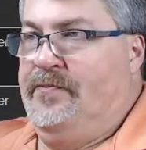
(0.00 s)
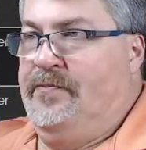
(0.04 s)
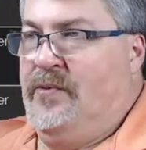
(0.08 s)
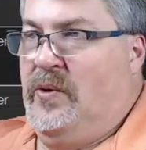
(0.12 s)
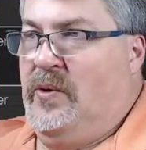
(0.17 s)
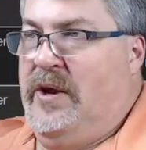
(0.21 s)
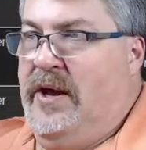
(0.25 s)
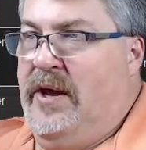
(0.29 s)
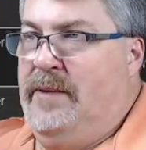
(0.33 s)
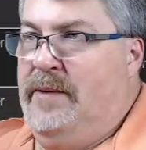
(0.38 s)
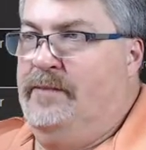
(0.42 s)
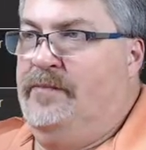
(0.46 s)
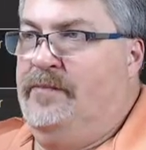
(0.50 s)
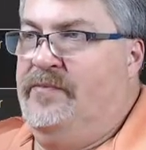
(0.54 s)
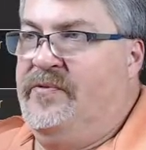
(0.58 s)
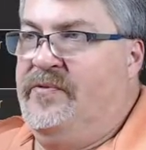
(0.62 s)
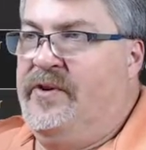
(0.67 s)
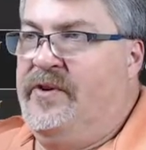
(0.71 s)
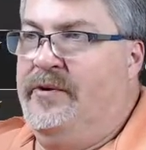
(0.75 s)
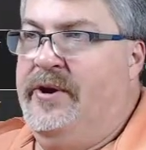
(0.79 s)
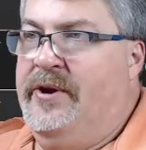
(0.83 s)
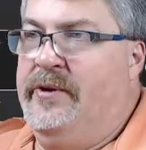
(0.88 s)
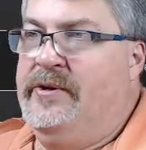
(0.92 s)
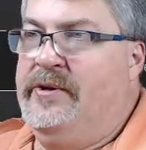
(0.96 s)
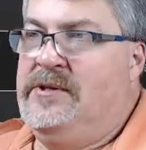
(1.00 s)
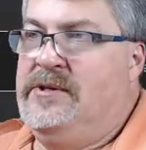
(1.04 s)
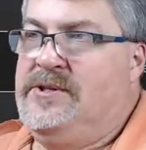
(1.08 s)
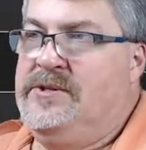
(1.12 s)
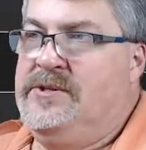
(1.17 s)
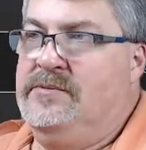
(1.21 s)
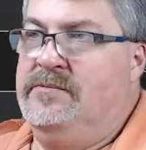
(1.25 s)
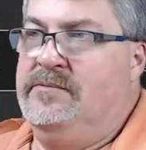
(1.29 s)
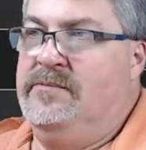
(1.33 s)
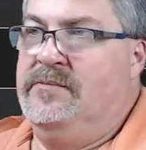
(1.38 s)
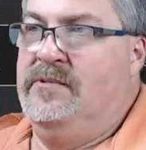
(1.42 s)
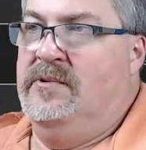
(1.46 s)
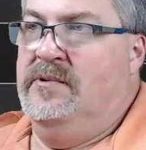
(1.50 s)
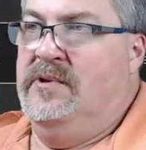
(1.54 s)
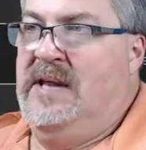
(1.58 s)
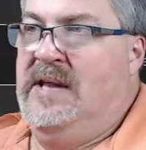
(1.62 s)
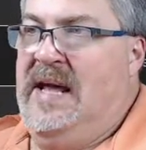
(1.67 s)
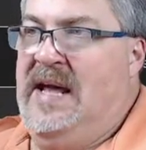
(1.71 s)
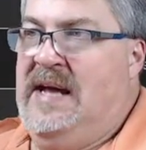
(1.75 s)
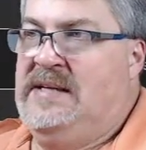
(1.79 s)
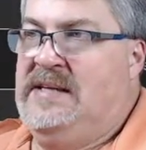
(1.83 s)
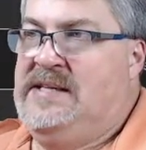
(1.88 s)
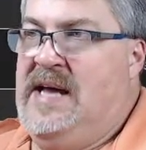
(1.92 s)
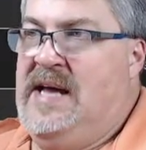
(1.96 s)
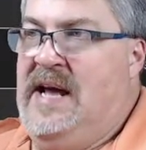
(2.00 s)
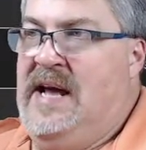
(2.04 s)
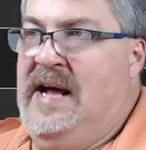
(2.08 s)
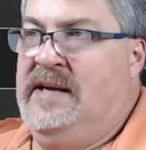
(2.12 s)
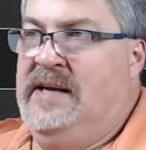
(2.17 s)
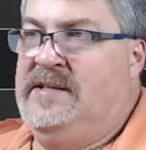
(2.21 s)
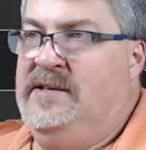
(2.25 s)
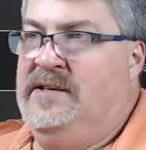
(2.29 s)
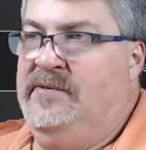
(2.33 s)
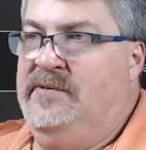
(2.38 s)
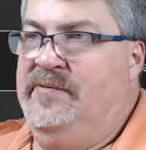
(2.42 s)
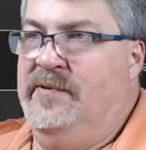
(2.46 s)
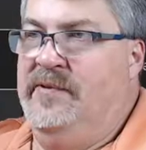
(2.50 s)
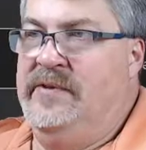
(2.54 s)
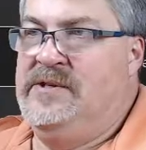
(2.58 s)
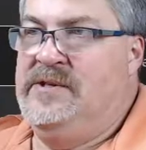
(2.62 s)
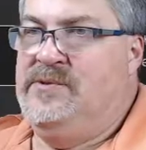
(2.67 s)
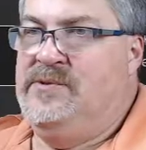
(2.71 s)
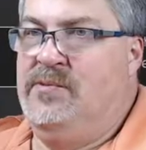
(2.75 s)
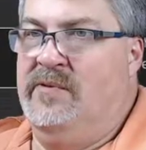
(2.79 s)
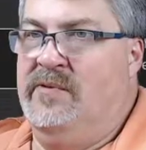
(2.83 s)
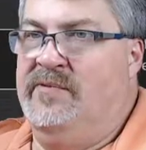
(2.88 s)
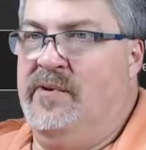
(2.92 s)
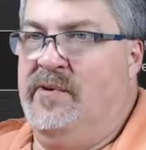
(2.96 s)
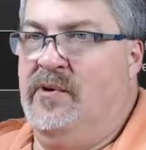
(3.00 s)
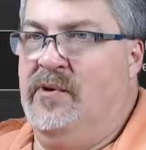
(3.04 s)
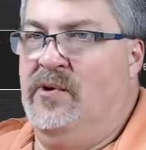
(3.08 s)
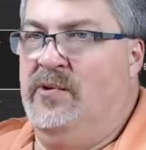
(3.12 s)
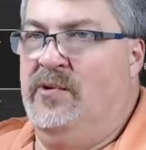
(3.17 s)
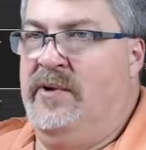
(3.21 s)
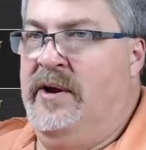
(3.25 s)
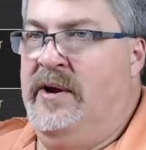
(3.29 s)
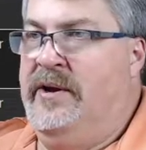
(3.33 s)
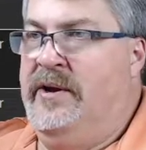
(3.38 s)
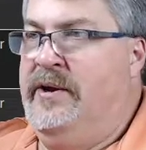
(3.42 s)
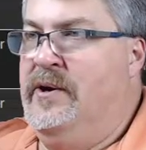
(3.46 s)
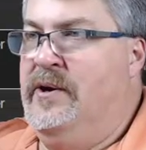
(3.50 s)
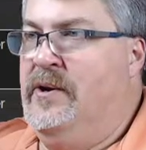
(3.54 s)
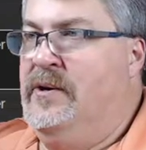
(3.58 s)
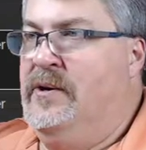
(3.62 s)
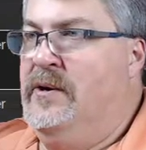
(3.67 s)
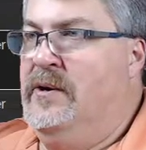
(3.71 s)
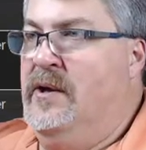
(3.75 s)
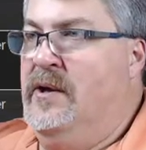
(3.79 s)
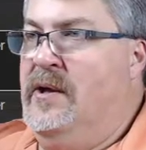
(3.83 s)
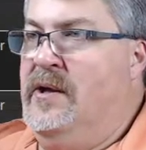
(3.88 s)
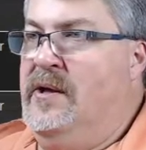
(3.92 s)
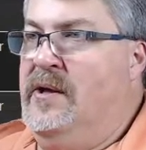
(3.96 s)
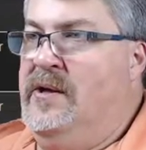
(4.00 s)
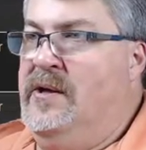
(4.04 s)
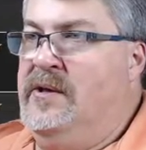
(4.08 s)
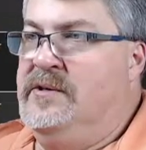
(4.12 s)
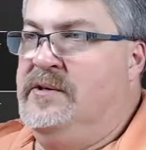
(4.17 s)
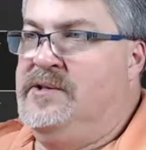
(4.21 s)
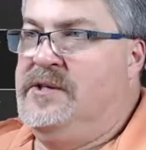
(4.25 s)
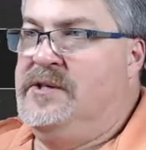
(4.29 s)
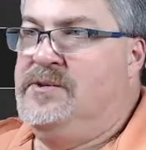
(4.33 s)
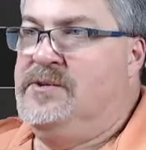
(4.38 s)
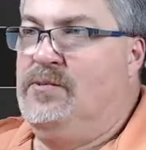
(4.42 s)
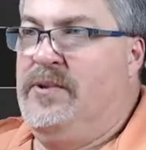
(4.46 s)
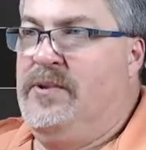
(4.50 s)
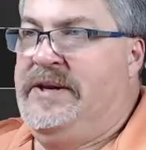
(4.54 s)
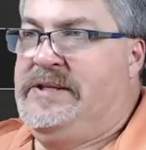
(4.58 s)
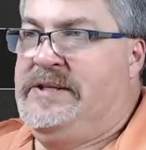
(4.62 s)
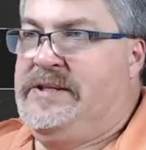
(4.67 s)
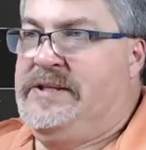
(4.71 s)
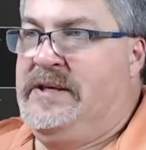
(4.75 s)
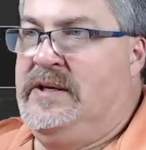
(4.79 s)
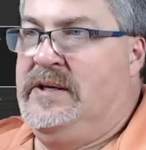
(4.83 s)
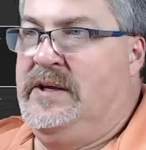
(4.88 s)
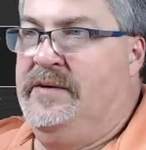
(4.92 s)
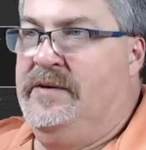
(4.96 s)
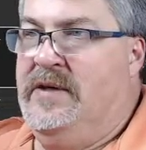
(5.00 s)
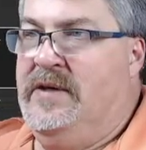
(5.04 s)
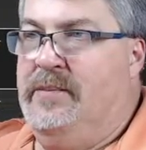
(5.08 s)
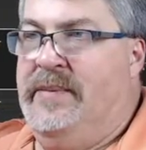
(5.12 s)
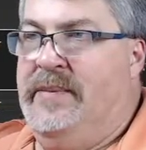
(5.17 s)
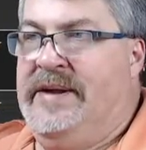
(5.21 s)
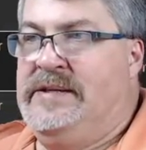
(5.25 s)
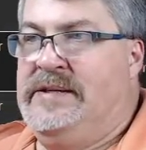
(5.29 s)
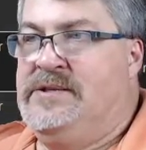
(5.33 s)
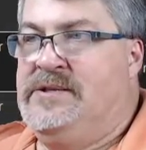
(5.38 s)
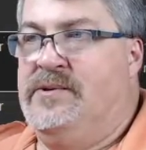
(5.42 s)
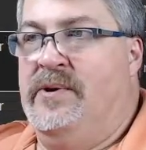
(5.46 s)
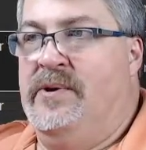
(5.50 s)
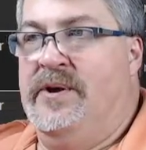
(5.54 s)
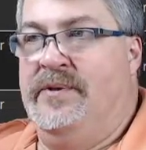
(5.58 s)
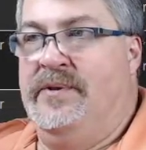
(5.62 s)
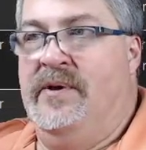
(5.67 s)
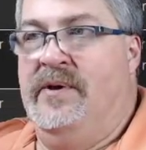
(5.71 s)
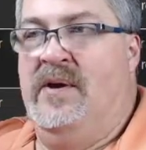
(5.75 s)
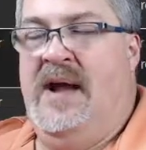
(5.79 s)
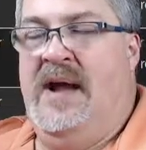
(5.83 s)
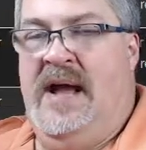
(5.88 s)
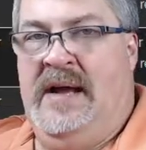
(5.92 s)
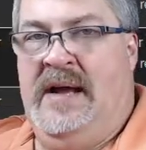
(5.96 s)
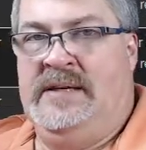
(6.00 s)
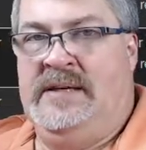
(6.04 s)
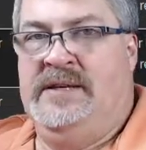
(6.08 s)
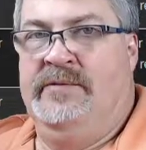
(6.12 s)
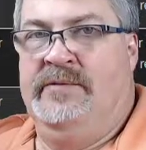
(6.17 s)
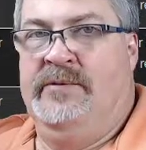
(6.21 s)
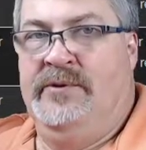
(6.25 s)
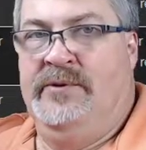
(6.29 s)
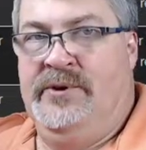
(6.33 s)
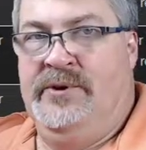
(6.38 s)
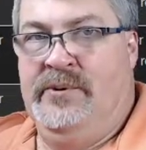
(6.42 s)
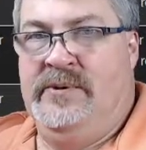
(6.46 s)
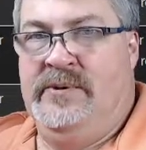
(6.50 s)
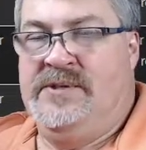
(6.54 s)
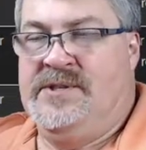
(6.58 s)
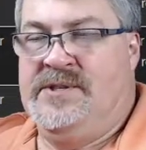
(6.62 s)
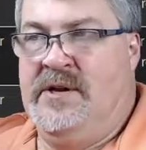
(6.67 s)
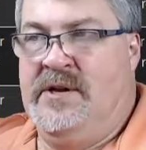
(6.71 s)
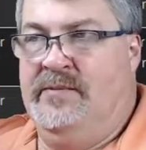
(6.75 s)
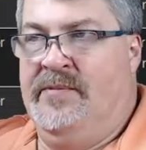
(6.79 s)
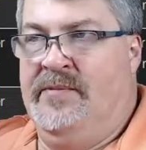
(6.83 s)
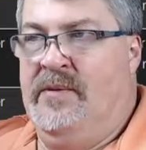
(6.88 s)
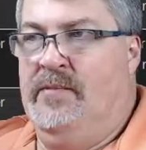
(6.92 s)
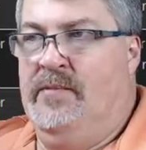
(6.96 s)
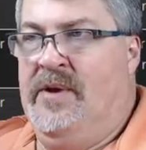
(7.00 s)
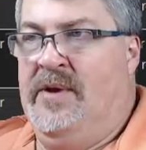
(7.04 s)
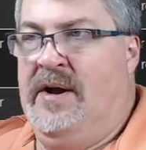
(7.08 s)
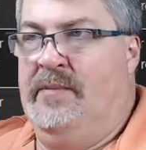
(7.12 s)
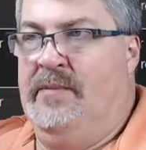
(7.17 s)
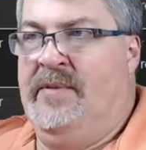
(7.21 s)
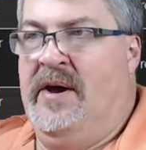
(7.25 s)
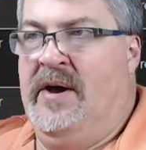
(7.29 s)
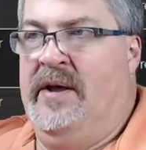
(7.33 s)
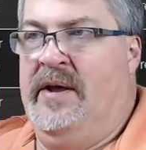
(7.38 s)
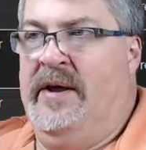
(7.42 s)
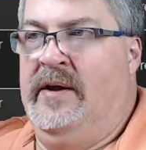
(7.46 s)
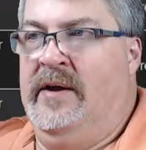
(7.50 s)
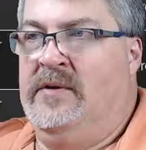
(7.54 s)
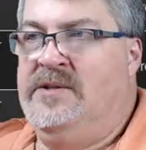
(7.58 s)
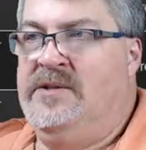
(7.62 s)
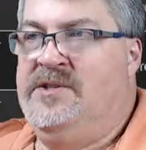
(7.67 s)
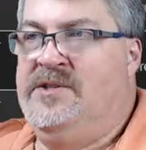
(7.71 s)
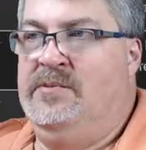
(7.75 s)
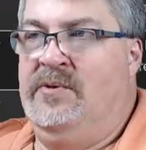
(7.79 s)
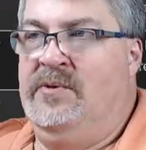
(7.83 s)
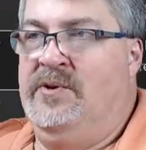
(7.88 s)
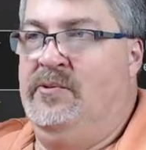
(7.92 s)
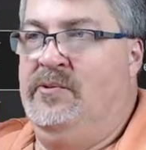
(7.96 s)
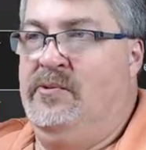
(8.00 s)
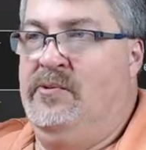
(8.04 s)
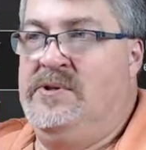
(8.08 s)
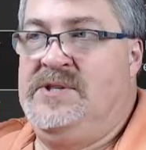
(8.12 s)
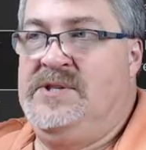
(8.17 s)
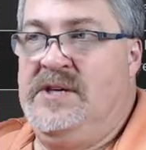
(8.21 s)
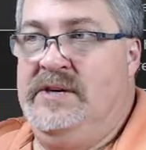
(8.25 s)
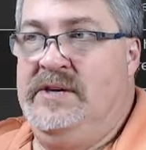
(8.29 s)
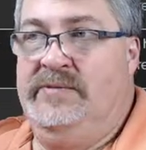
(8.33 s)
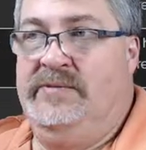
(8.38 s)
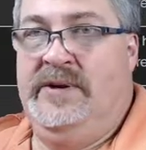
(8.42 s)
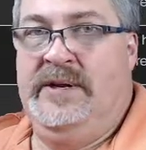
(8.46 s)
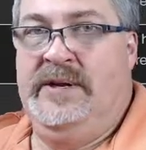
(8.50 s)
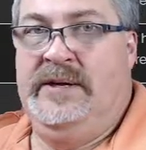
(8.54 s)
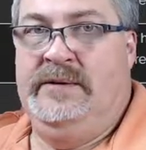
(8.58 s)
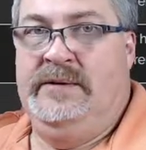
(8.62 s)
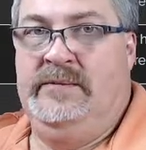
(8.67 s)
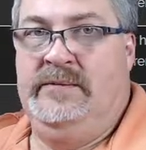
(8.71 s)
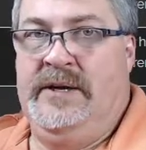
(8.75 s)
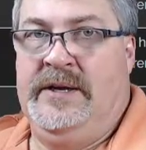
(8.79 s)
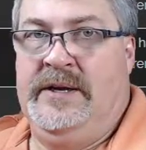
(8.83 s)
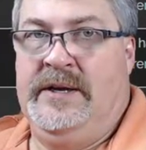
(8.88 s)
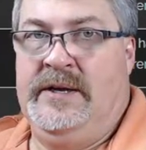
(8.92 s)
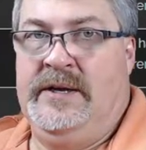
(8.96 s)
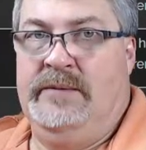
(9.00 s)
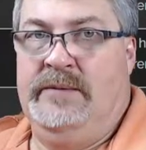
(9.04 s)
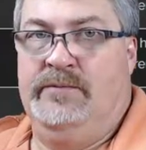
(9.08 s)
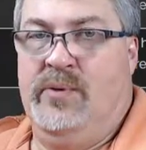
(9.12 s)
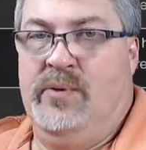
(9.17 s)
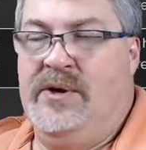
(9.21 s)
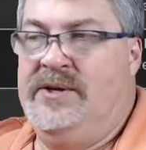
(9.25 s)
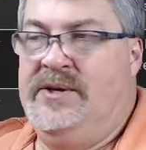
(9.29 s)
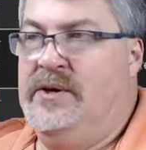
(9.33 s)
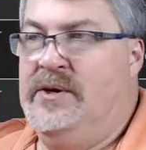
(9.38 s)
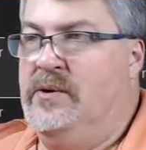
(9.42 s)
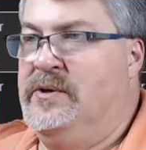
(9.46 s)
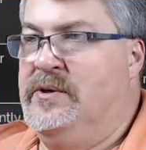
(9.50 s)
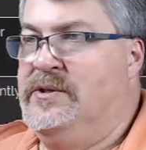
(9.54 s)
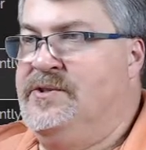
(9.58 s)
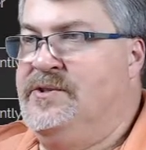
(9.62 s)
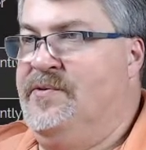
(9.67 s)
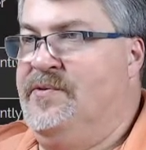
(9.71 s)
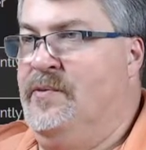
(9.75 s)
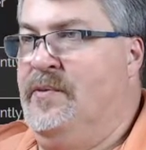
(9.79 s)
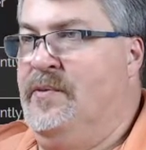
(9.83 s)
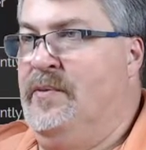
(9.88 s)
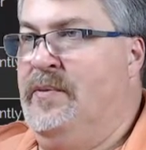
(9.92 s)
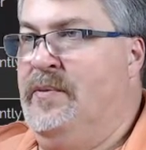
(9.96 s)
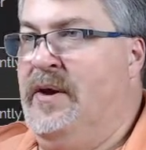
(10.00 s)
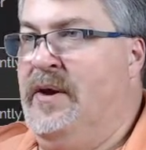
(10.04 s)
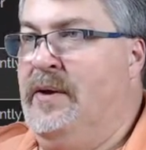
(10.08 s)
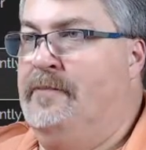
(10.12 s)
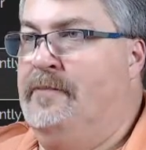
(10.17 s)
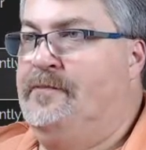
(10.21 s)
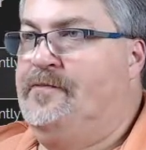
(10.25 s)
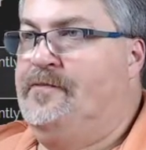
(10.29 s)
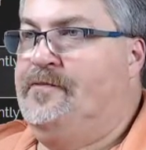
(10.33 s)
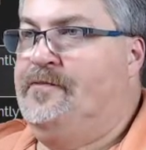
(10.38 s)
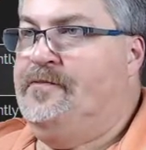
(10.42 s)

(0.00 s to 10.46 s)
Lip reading: Okay, so notice last active for this referral right here says recently. That means they're in there active, they're doing something, but I'm not eligible to receive any pre-tokens from them yet.